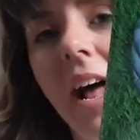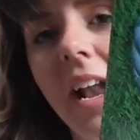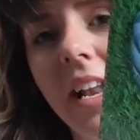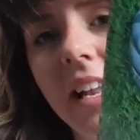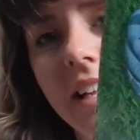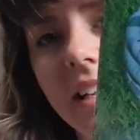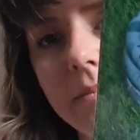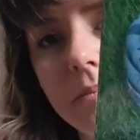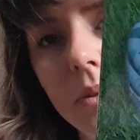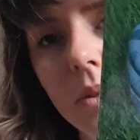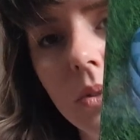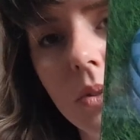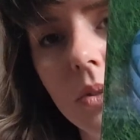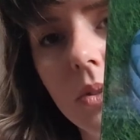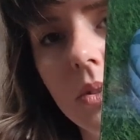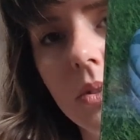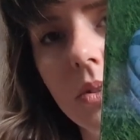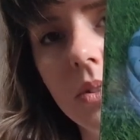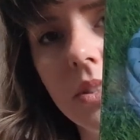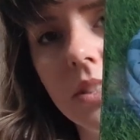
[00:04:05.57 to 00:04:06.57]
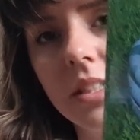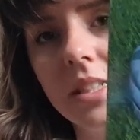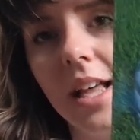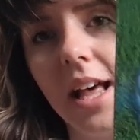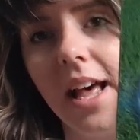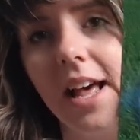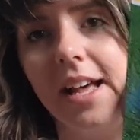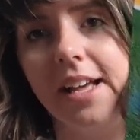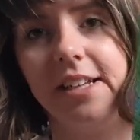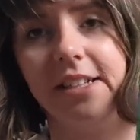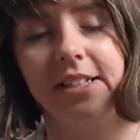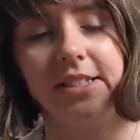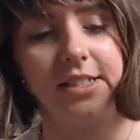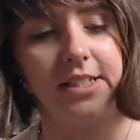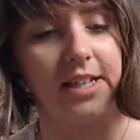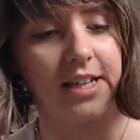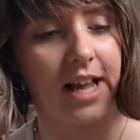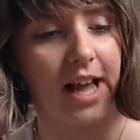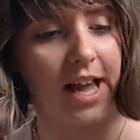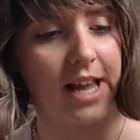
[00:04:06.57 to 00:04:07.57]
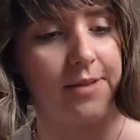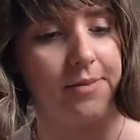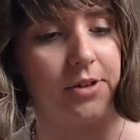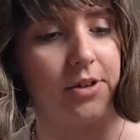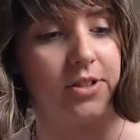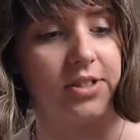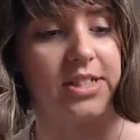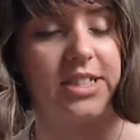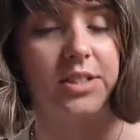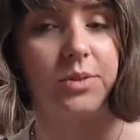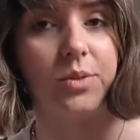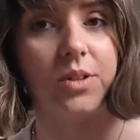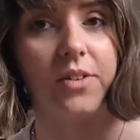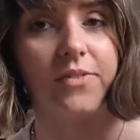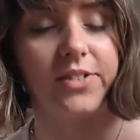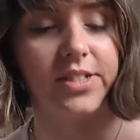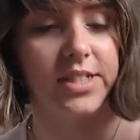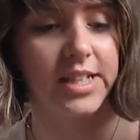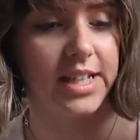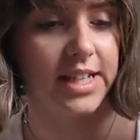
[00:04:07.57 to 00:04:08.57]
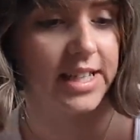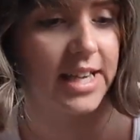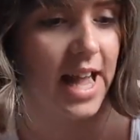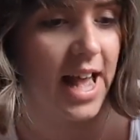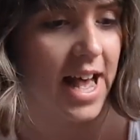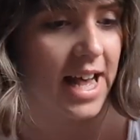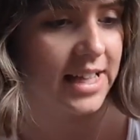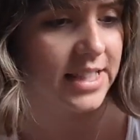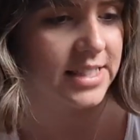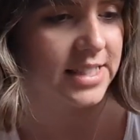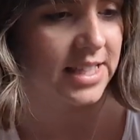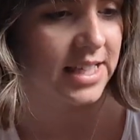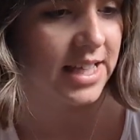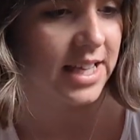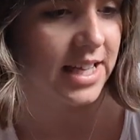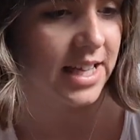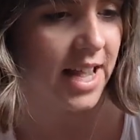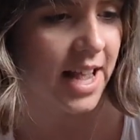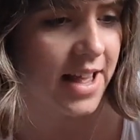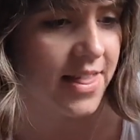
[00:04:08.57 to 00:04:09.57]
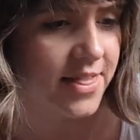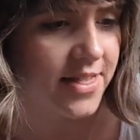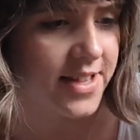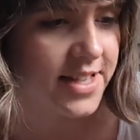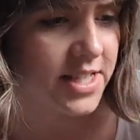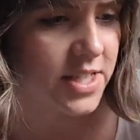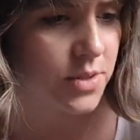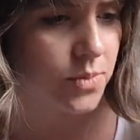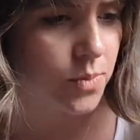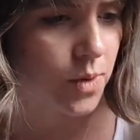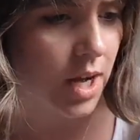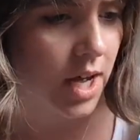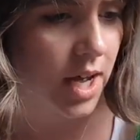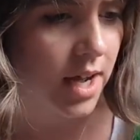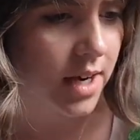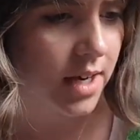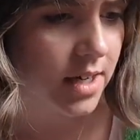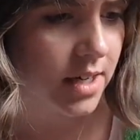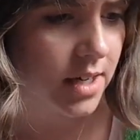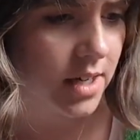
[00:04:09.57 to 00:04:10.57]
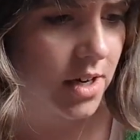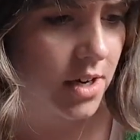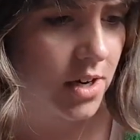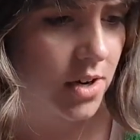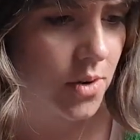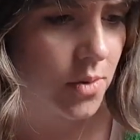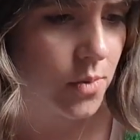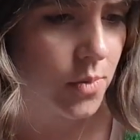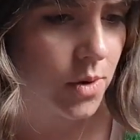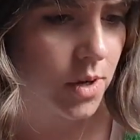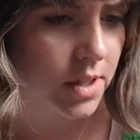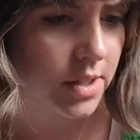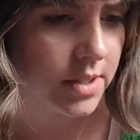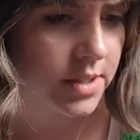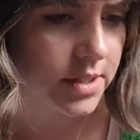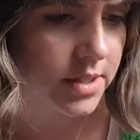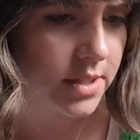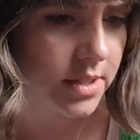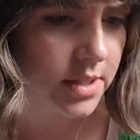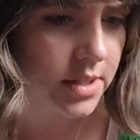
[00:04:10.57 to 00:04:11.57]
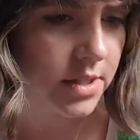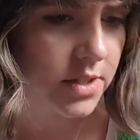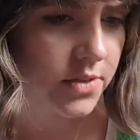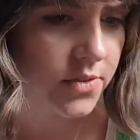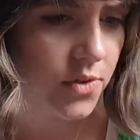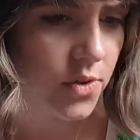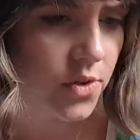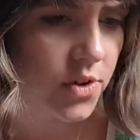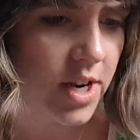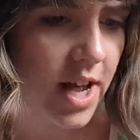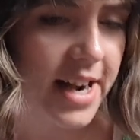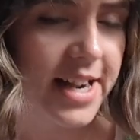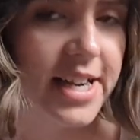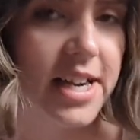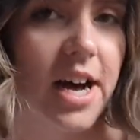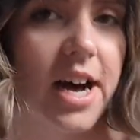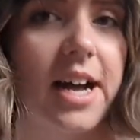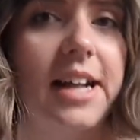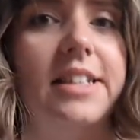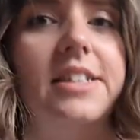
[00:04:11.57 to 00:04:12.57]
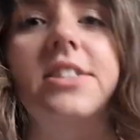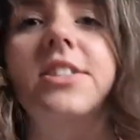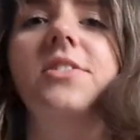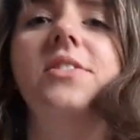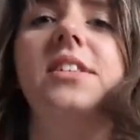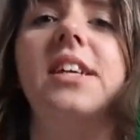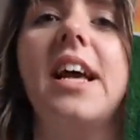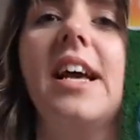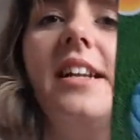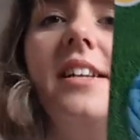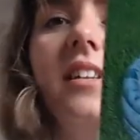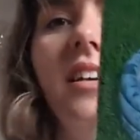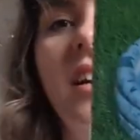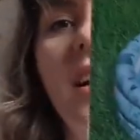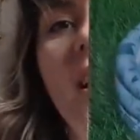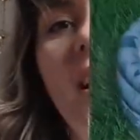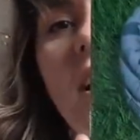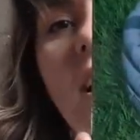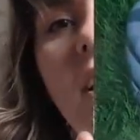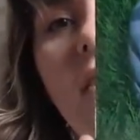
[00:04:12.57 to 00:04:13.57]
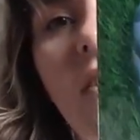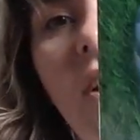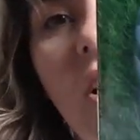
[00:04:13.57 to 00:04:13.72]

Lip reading: paddling pools, and I came across this one obviously in Aldi, and this one was $4.99. So again, I